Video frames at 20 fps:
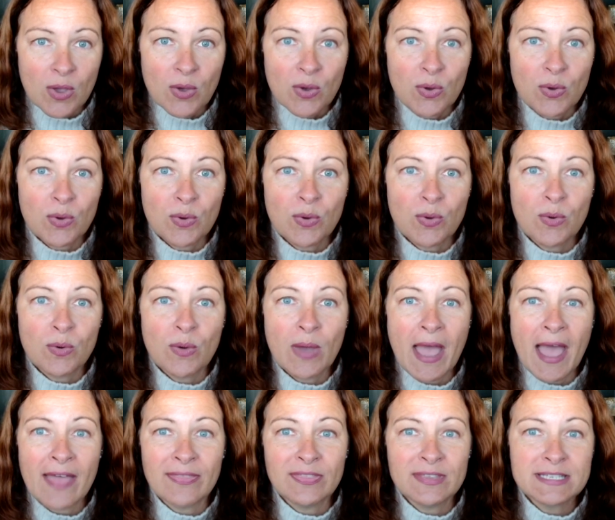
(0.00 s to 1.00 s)
who
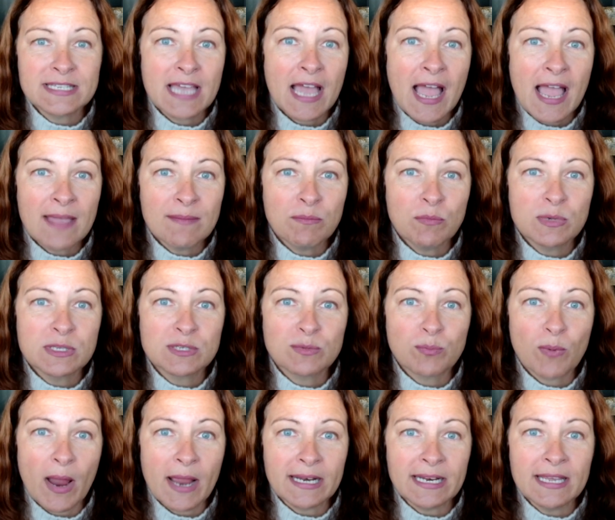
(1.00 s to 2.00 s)
at the time
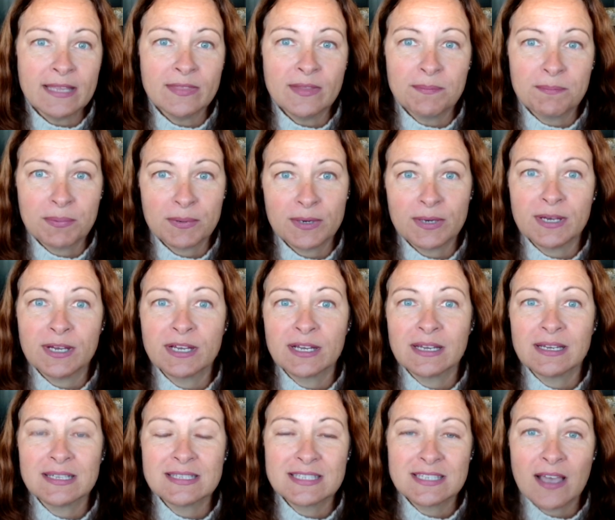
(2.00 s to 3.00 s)
was writing the book
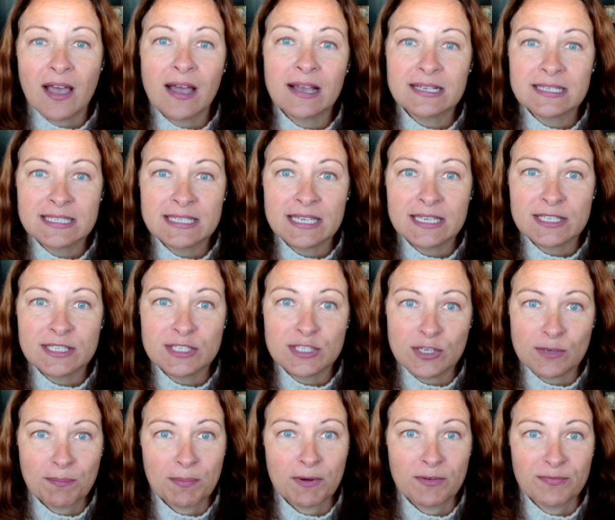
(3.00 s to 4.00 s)
Toxic
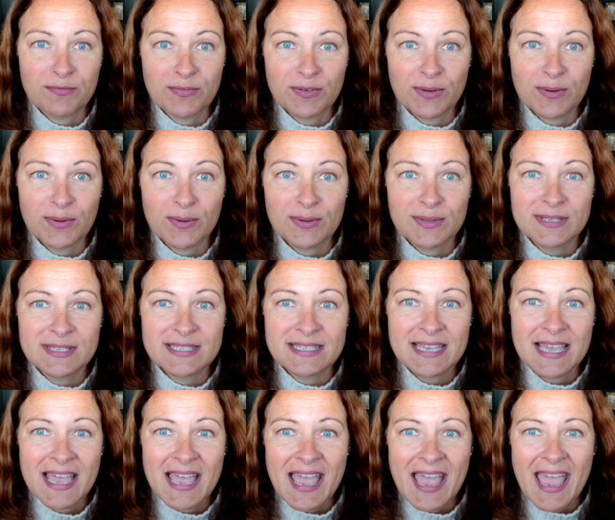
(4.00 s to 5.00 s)

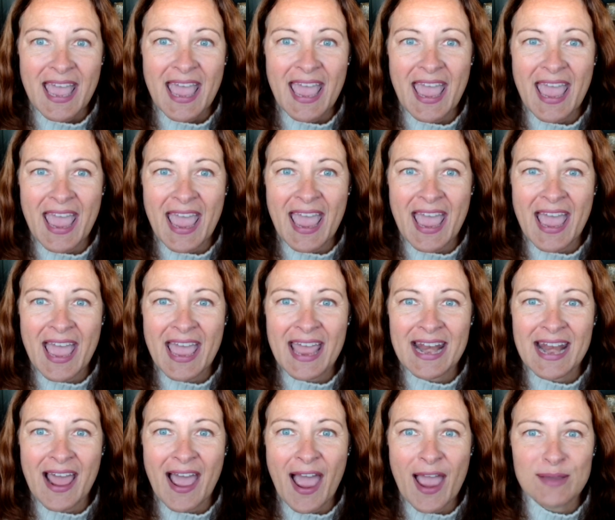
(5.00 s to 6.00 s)
Superfoods.
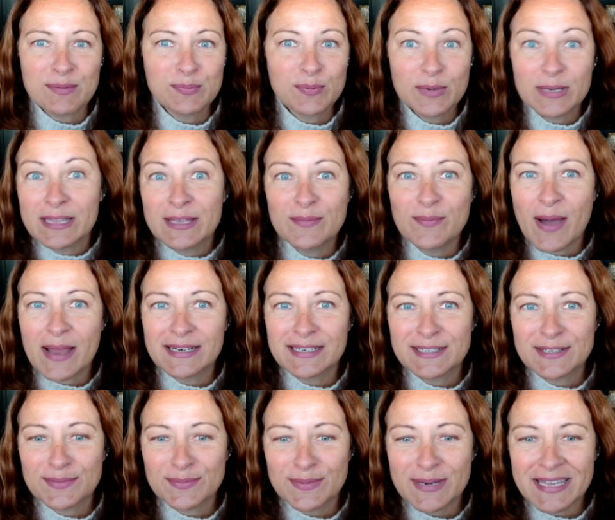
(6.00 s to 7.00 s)
And I really
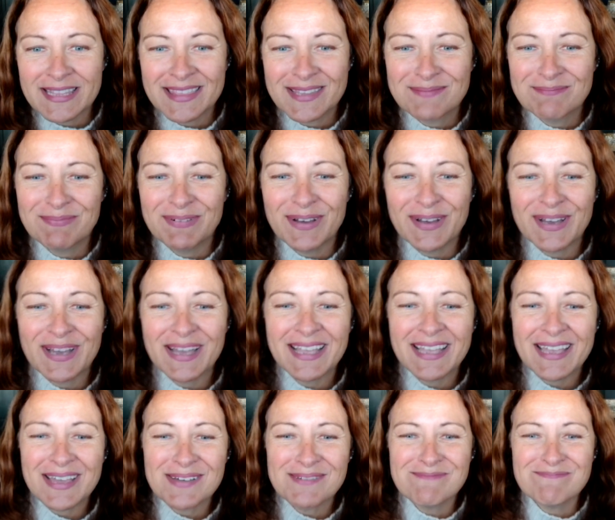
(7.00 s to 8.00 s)
wanted to read the
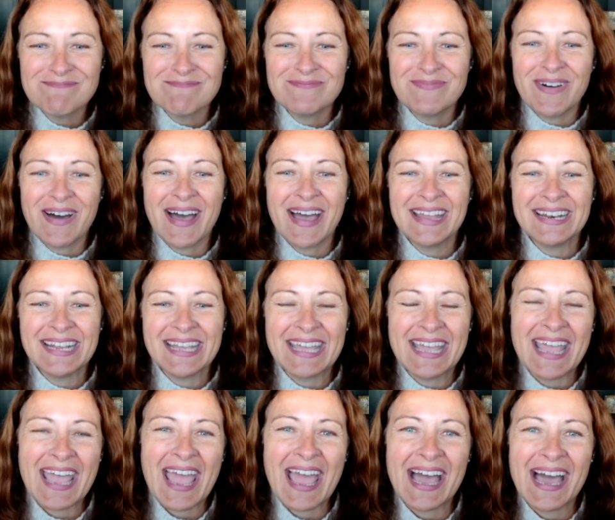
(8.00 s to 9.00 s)
book, but
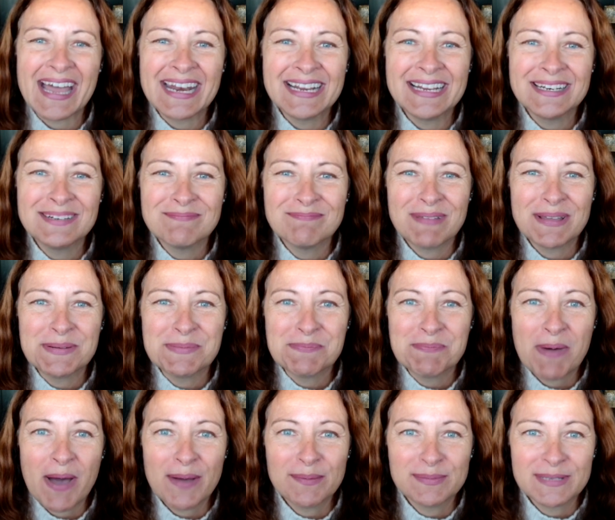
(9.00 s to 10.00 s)
it hadn't been
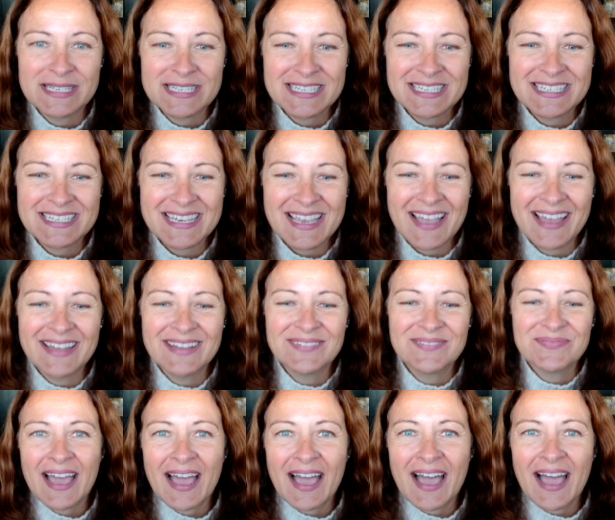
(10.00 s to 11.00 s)
published yet.
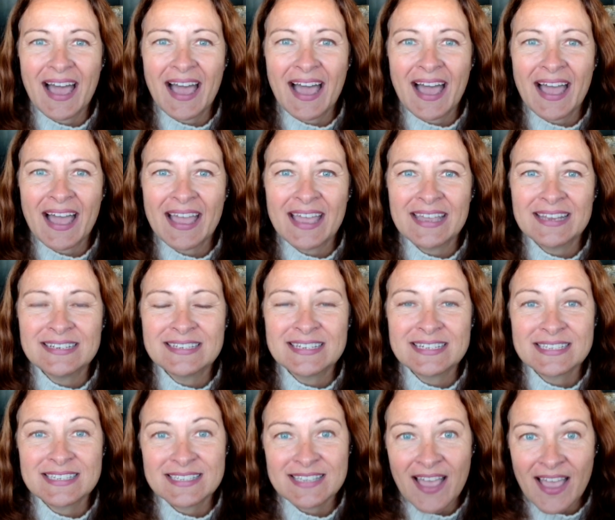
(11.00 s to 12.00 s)
I
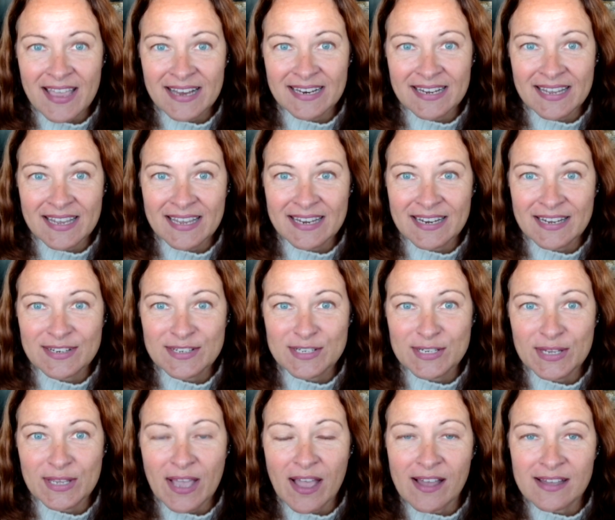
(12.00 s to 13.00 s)
decided
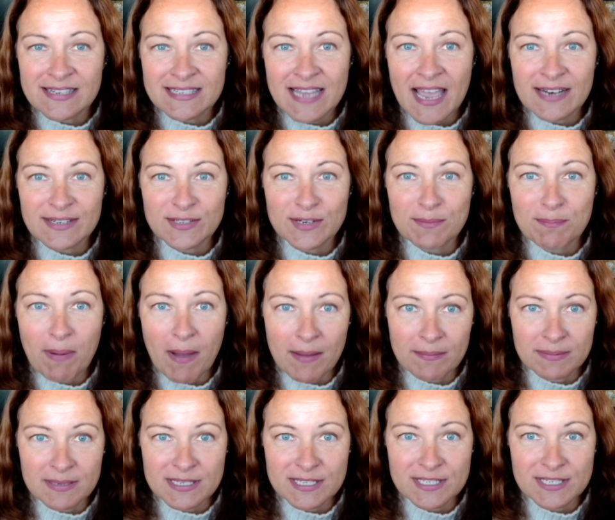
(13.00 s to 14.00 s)
to contact her
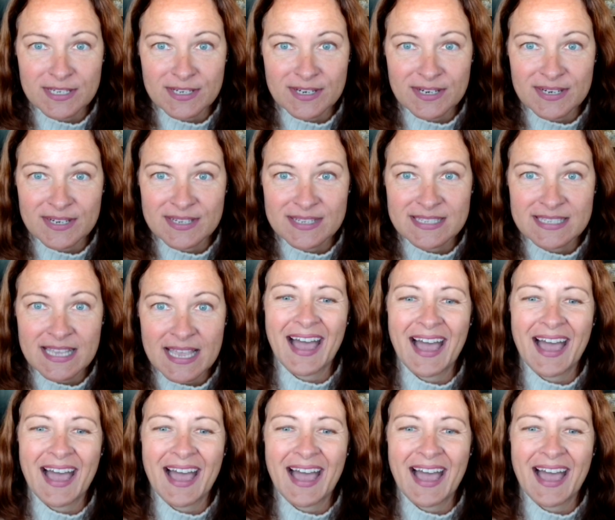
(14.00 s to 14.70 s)
publishers.